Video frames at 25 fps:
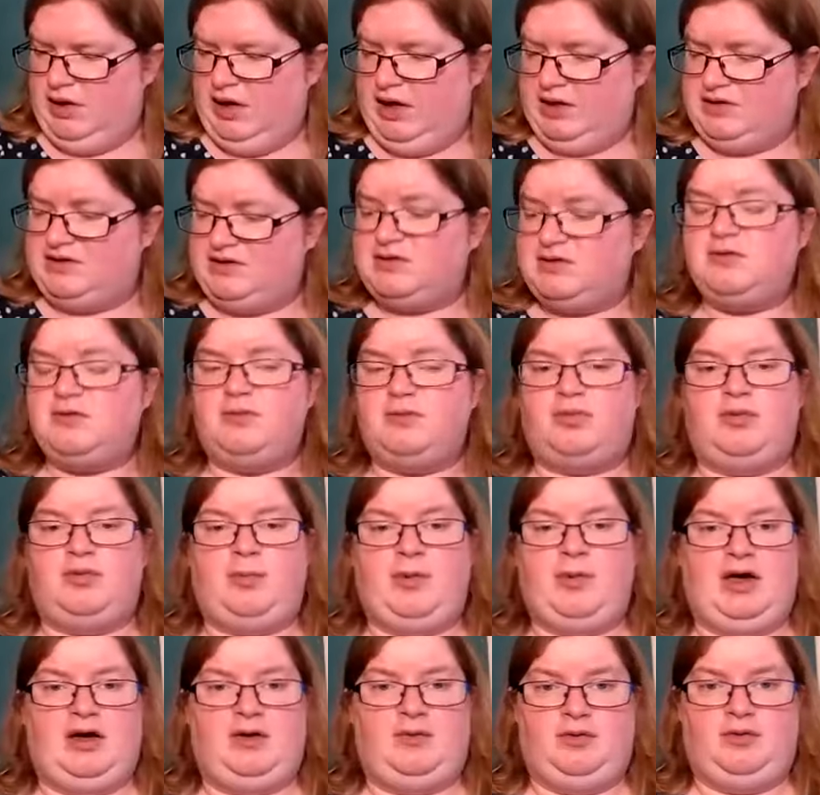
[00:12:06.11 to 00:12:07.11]
I didn't
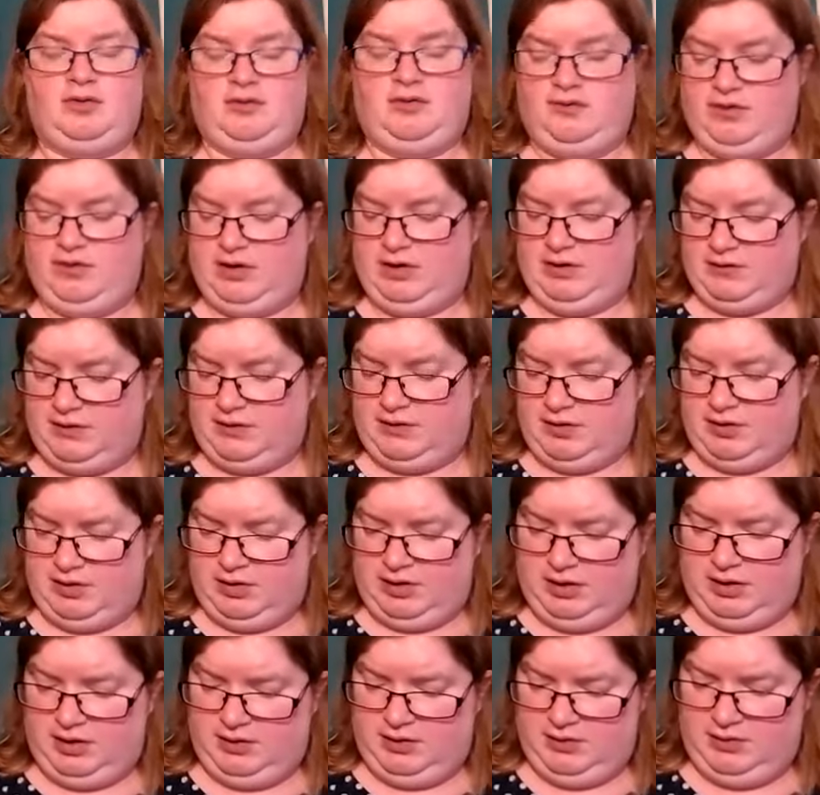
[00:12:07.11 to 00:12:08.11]
prepare one of these
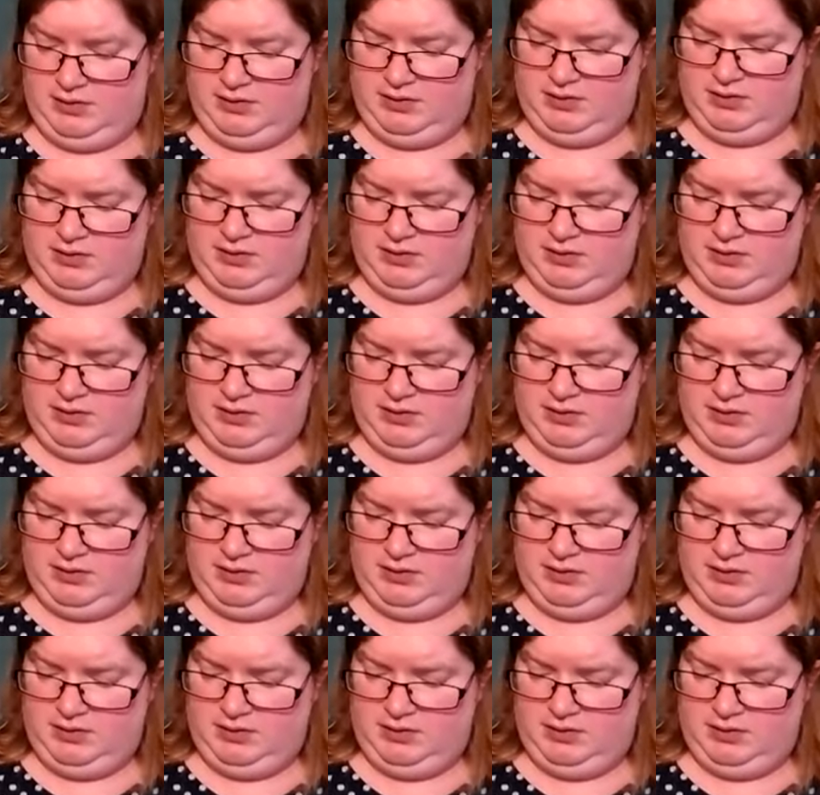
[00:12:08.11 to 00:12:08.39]
earlier.